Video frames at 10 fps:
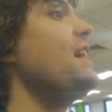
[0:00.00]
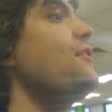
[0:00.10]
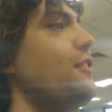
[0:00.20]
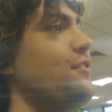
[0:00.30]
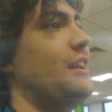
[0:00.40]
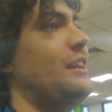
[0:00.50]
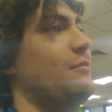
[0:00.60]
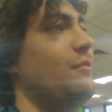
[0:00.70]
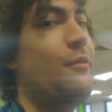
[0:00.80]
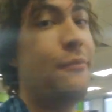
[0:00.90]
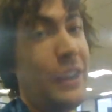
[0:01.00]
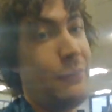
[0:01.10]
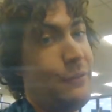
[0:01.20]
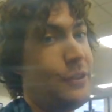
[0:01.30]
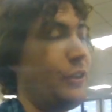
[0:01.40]
interesting thing
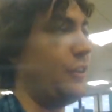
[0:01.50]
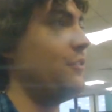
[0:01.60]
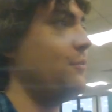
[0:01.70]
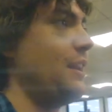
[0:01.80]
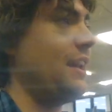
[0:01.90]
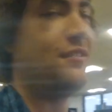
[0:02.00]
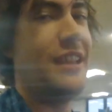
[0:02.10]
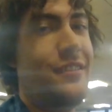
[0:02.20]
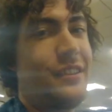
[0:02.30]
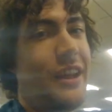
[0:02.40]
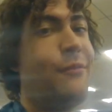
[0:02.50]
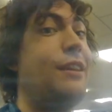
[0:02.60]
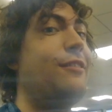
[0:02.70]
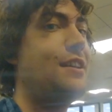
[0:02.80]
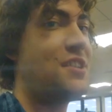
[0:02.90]
with Godus, and that's this
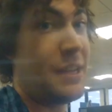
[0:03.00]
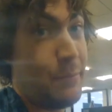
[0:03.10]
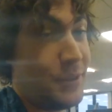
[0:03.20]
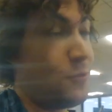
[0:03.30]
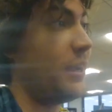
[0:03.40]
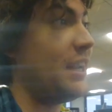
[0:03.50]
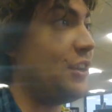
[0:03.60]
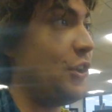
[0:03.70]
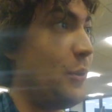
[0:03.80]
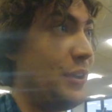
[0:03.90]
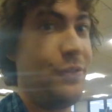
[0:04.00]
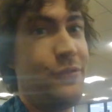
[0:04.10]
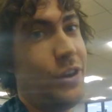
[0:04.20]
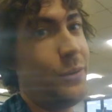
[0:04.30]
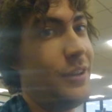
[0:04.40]
lovely relationship between you and your
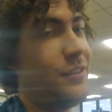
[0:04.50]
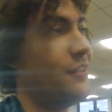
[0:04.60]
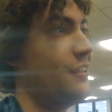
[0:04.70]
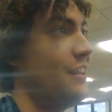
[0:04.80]
followers.